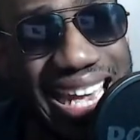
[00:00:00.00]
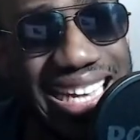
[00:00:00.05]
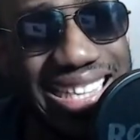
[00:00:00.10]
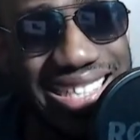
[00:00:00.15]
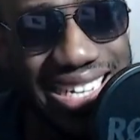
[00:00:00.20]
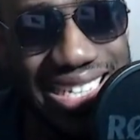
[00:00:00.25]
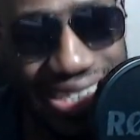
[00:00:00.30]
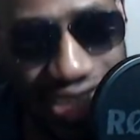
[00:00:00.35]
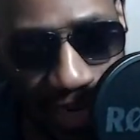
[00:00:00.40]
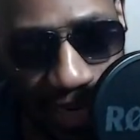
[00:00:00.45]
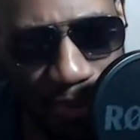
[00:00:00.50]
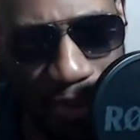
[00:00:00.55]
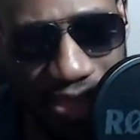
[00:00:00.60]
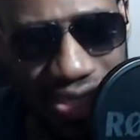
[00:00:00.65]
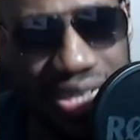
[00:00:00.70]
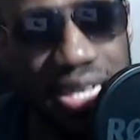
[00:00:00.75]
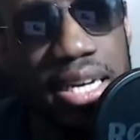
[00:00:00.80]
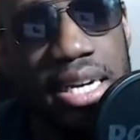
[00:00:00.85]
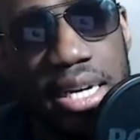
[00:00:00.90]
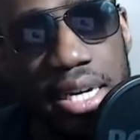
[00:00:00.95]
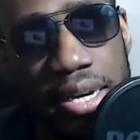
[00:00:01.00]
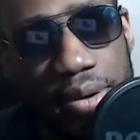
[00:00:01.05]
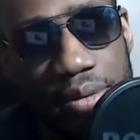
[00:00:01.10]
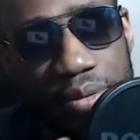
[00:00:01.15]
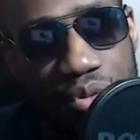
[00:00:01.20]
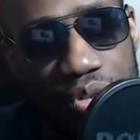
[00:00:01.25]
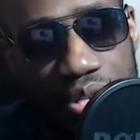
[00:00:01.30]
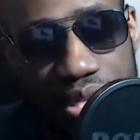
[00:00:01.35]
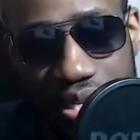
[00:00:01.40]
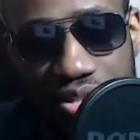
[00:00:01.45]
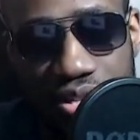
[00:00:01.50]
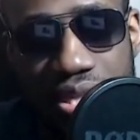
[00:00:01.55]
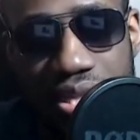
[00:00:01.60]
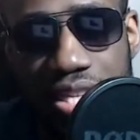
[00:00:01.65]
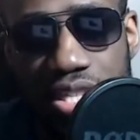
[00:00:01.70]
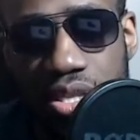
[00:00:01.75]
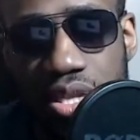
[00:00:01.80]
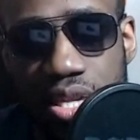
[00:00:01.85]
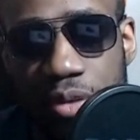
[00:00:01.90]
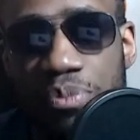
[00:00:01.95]
entertainment. So, this, so
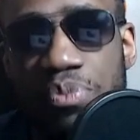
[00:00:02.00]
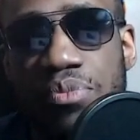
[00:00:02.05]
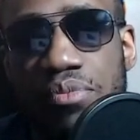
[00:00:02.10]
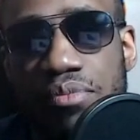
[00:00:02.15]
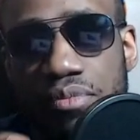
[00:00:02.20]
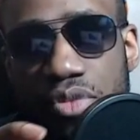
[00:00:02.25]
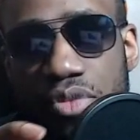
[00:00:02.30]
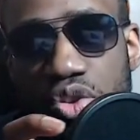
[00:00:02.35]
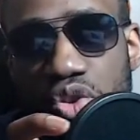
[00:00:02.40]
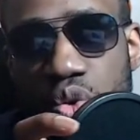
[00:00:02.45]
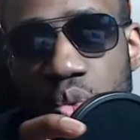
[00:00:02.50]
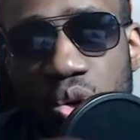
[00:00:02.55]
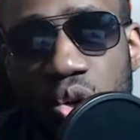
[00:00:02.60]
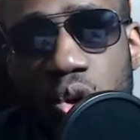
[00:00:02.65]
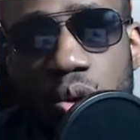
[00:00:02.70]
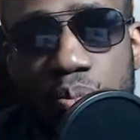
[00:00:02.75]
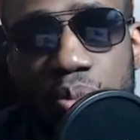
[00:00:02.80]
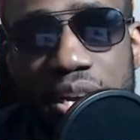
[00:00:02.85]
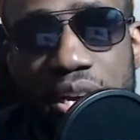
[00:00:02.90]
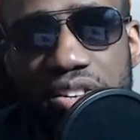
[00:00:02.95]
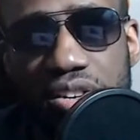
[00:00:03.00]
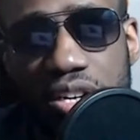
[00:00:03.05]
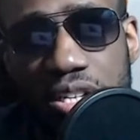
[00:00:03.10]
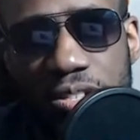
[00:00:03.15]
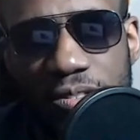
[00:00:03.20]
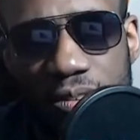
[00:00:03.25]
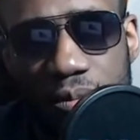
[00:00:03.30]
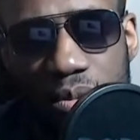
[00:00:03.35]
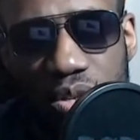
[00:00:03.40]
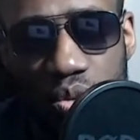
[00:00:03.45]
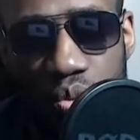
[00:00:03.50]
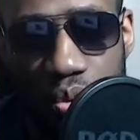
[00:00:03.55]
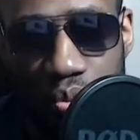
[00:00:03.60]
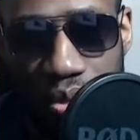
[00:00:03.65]
that's the thing. You want to compare Transformers with,